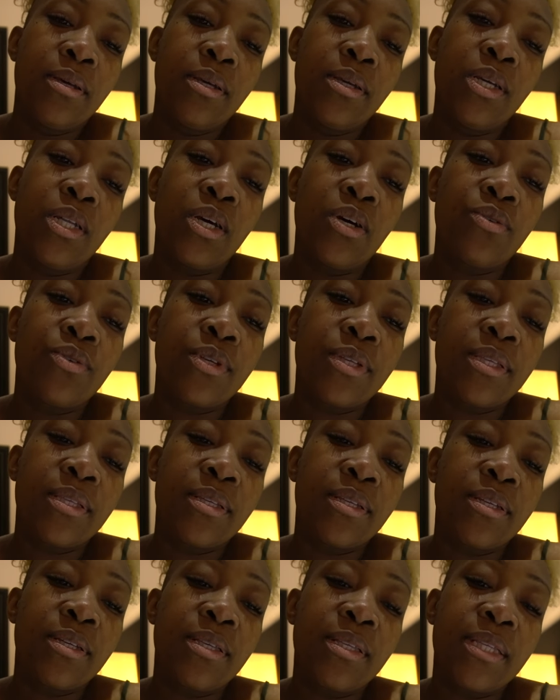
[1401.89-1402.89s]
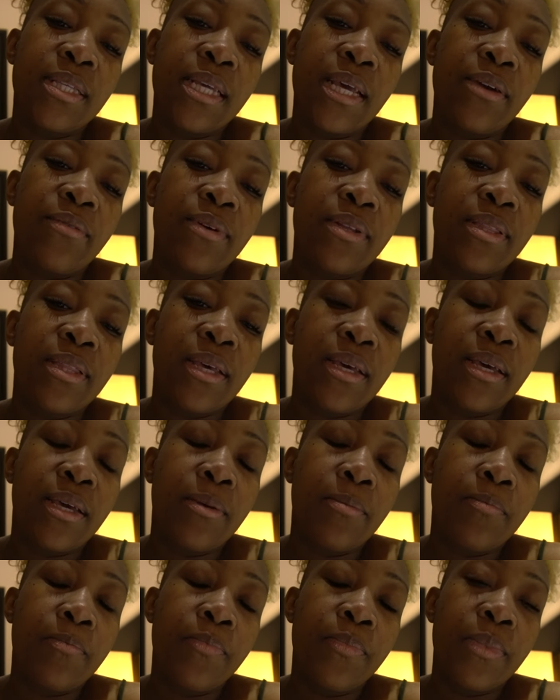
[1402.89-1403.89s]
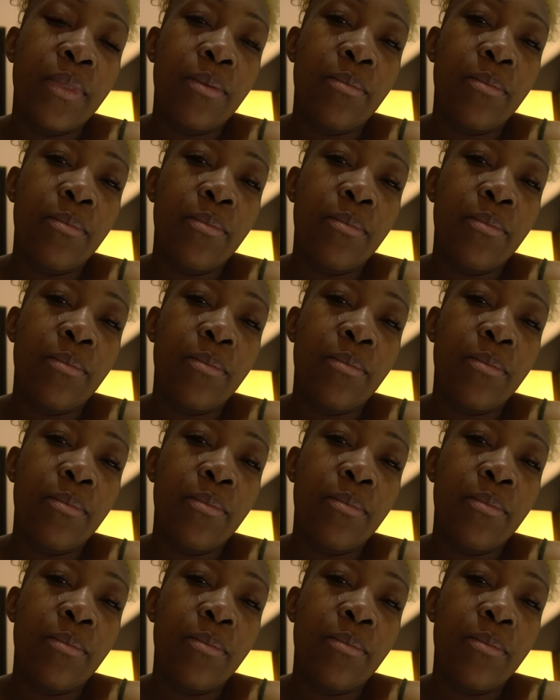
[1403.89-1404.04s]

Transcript: you know, just see everything.